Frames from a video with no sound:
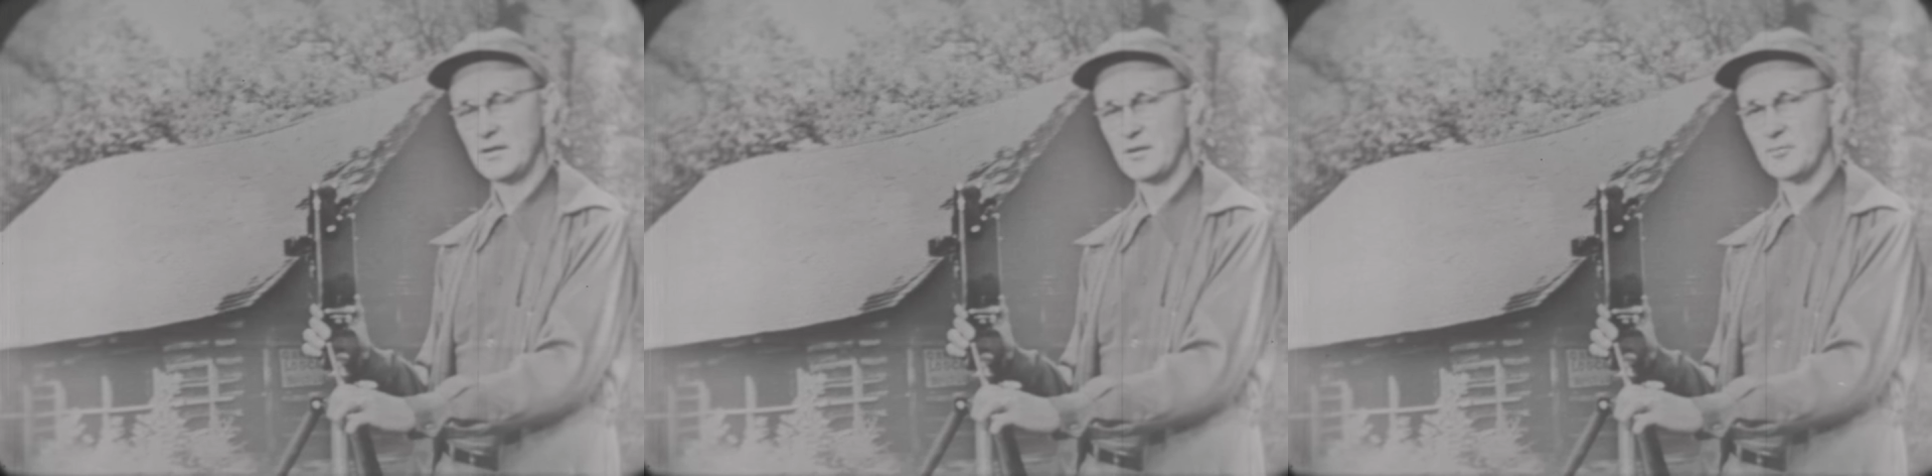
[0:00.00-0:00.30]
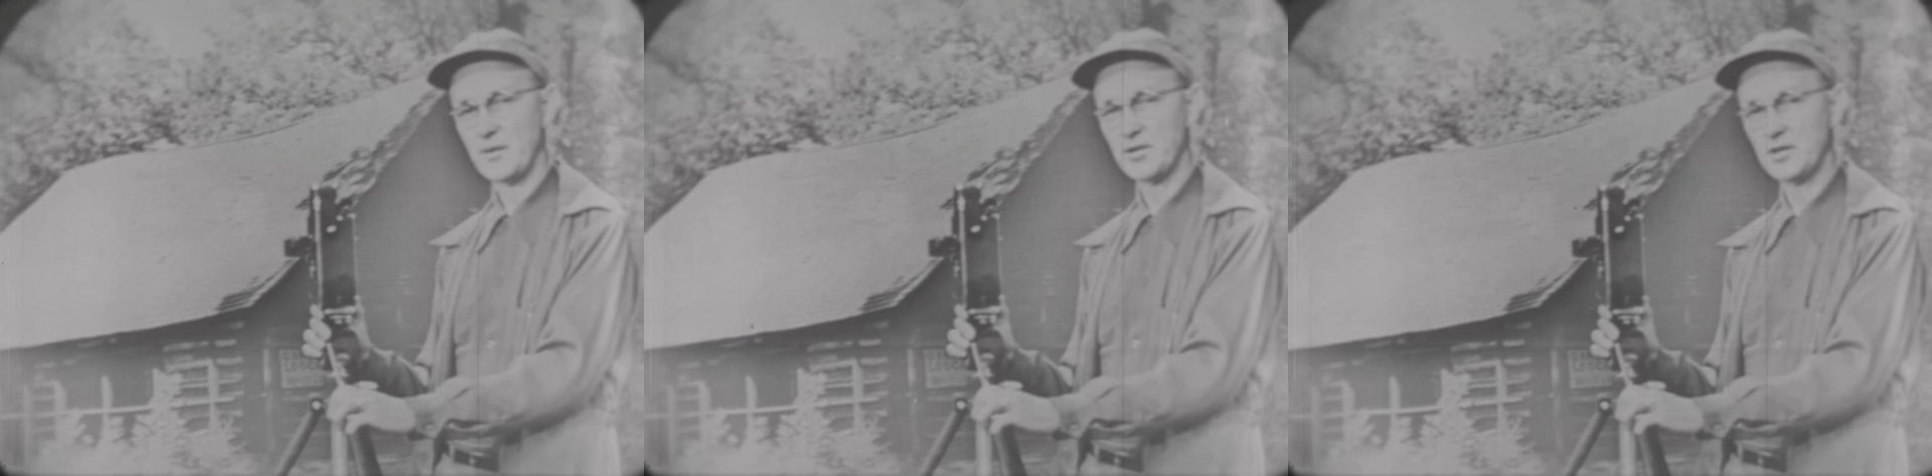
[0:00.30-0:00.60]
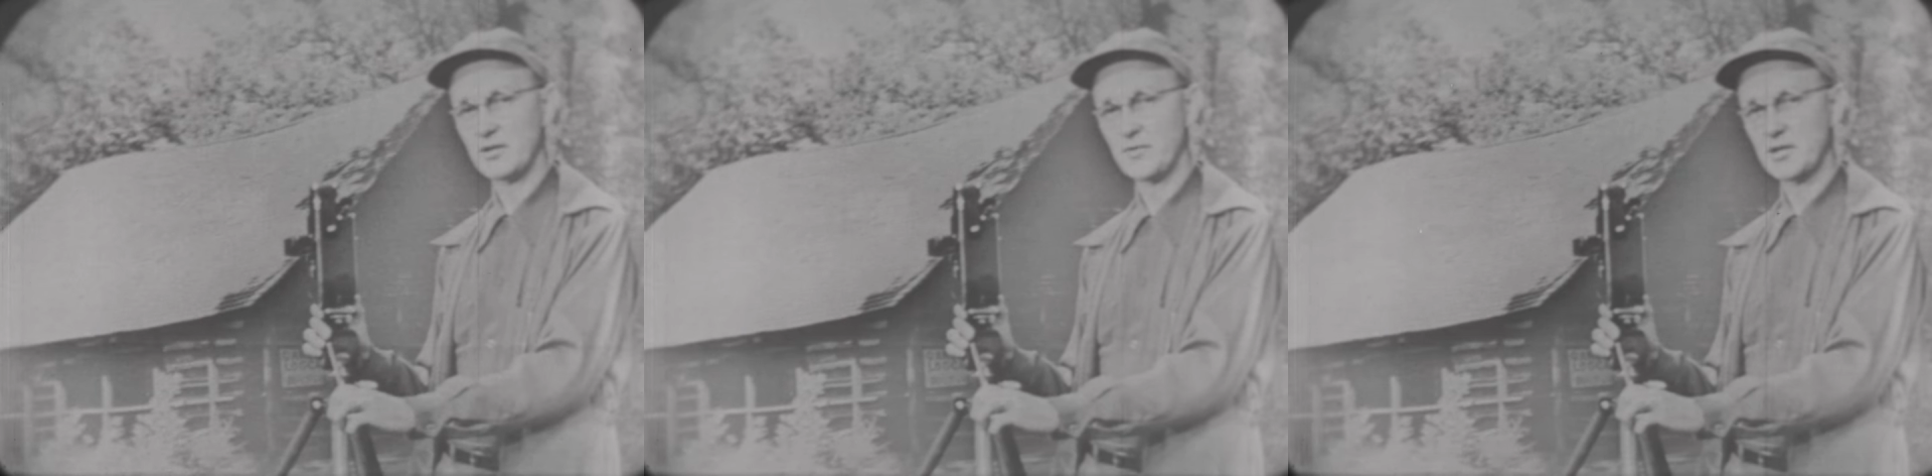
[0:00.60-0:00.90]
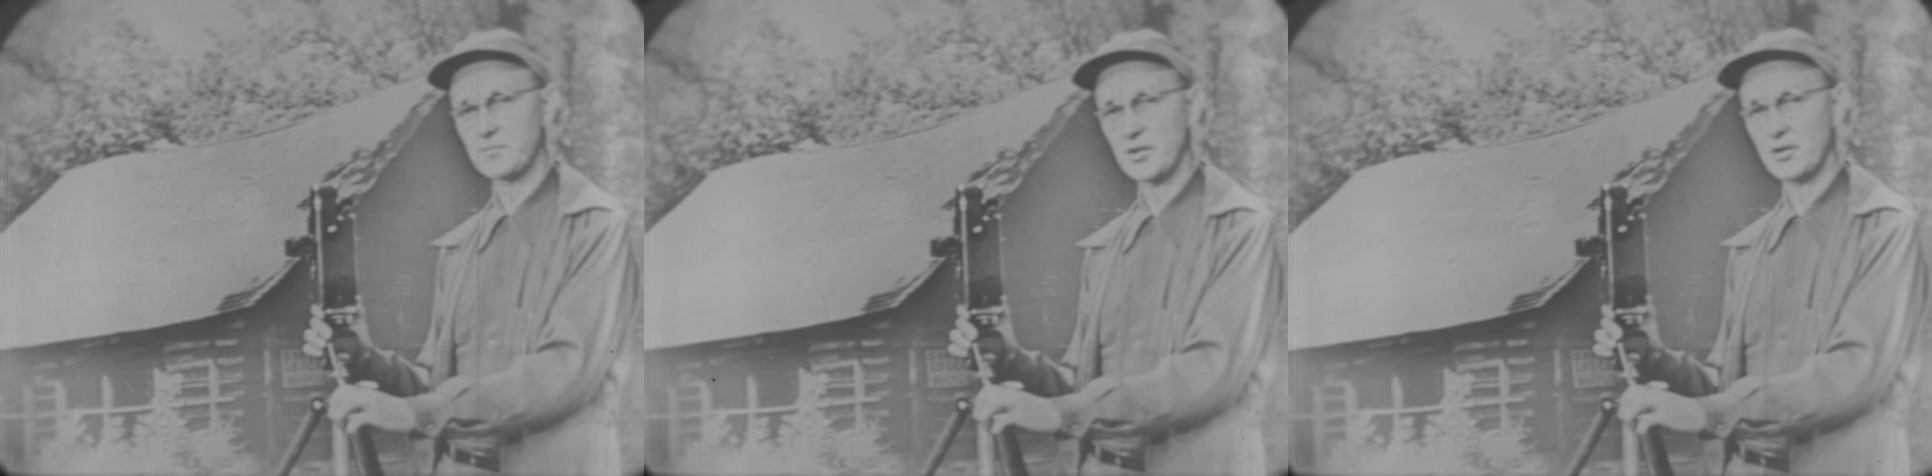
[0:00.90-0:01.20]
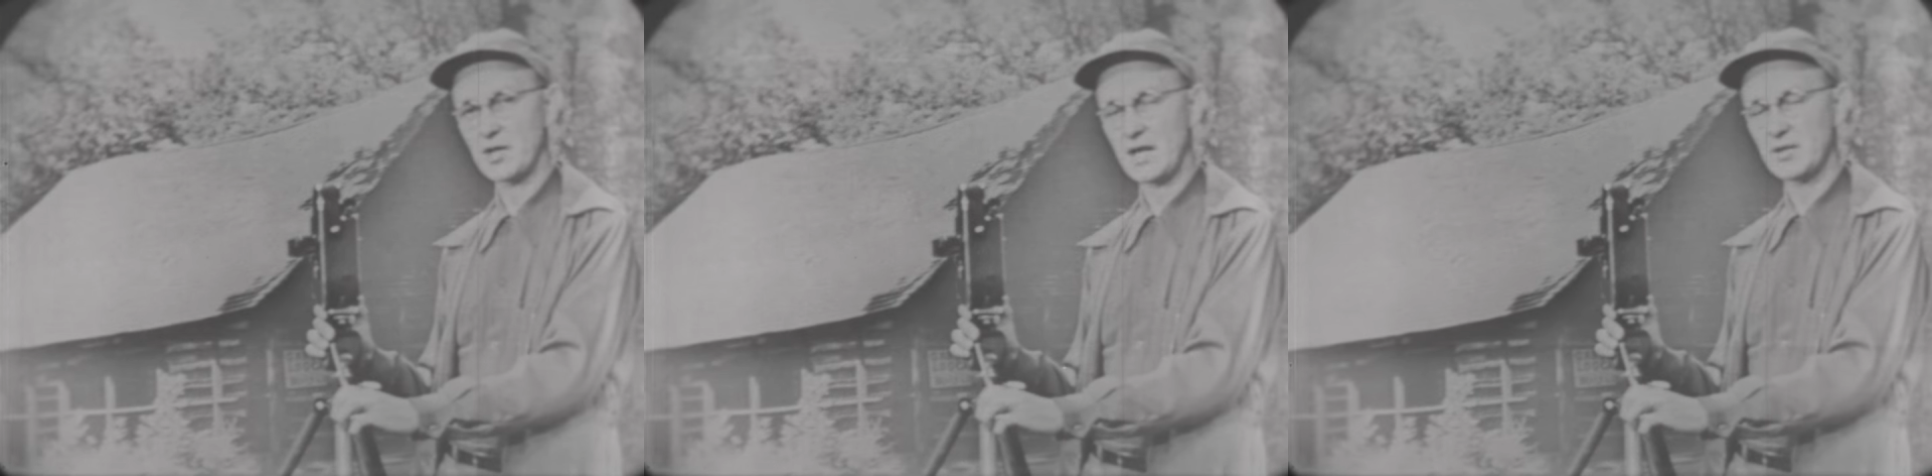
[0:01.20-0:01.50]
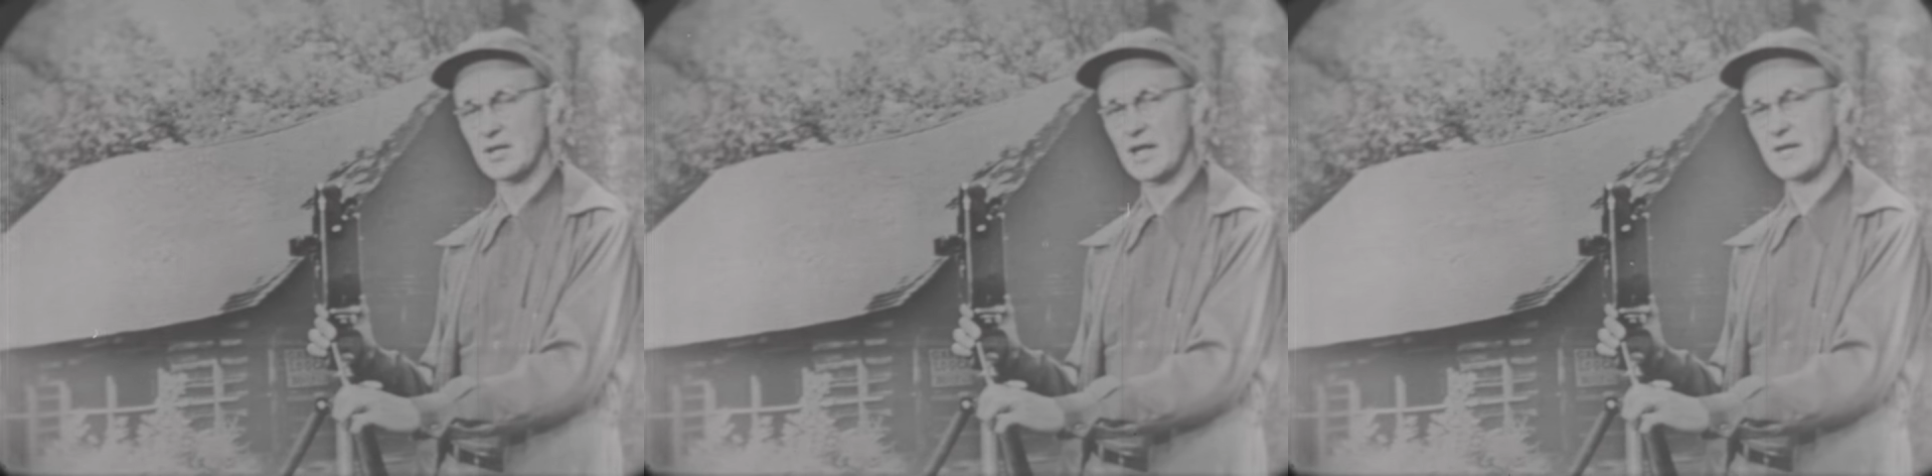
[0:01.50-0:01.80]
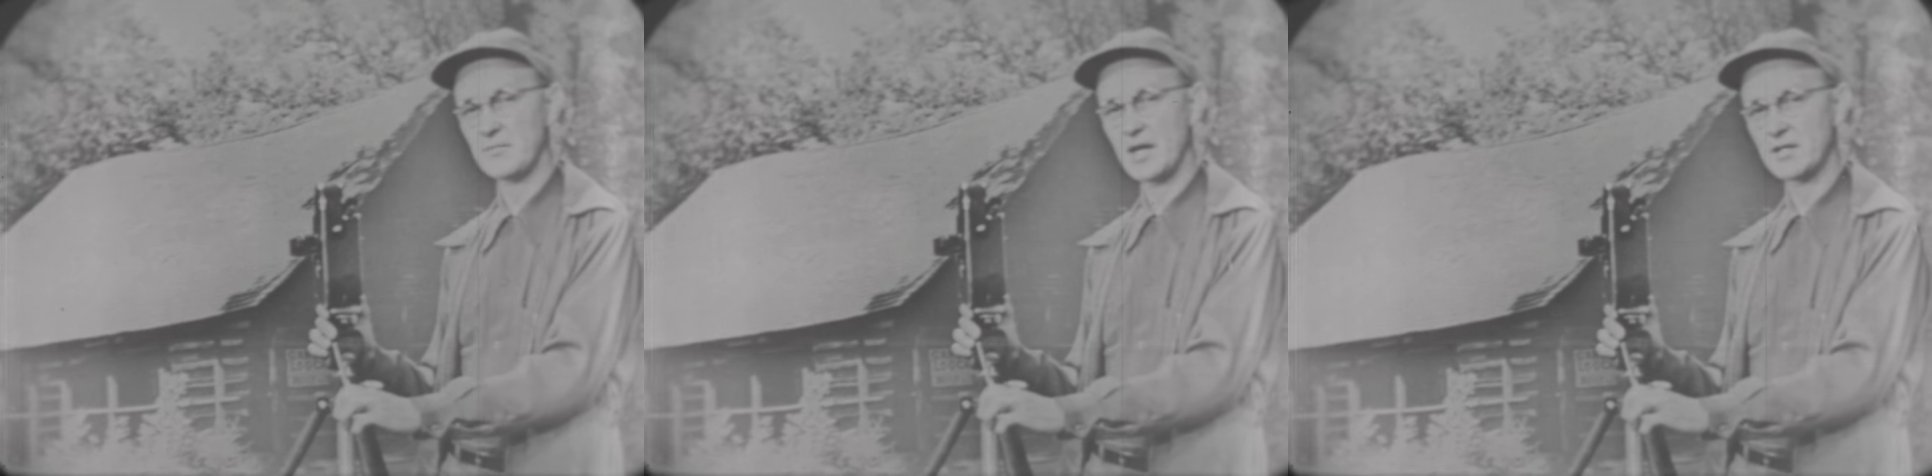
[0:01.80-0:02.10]
You remember in the first program in the
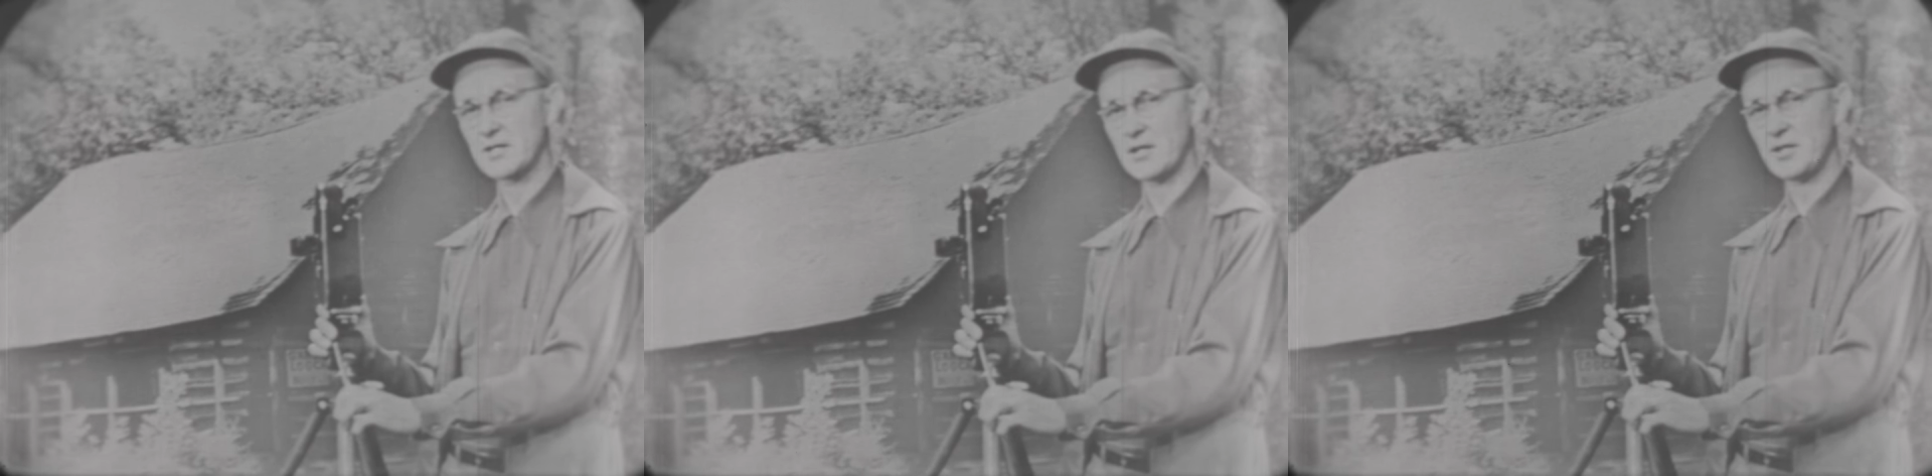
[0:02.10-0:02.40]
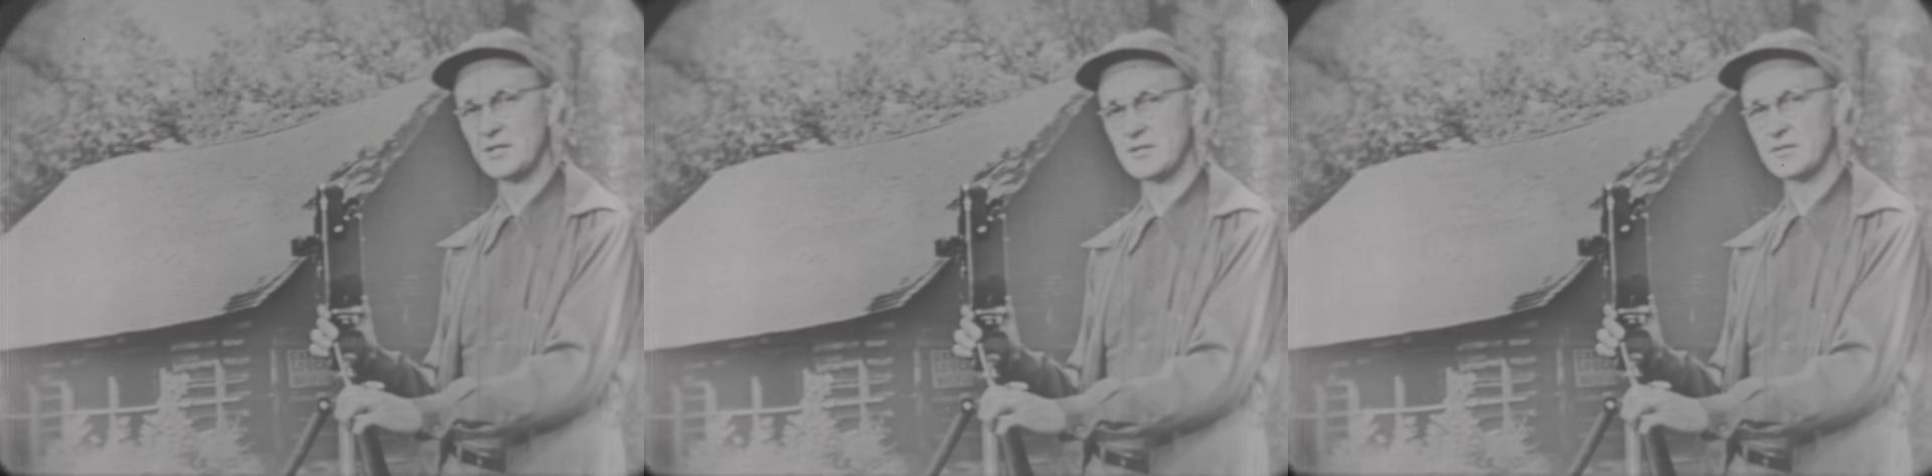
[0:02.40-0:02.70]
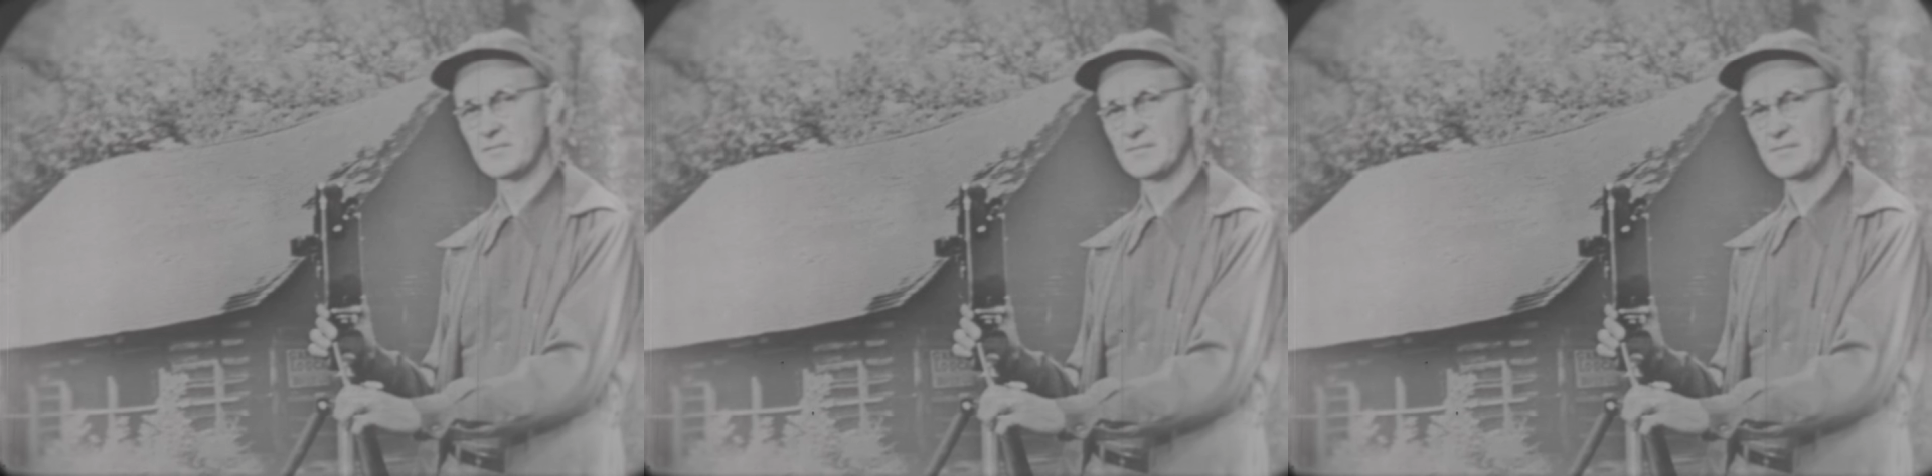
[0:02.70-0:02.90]
Landmark series,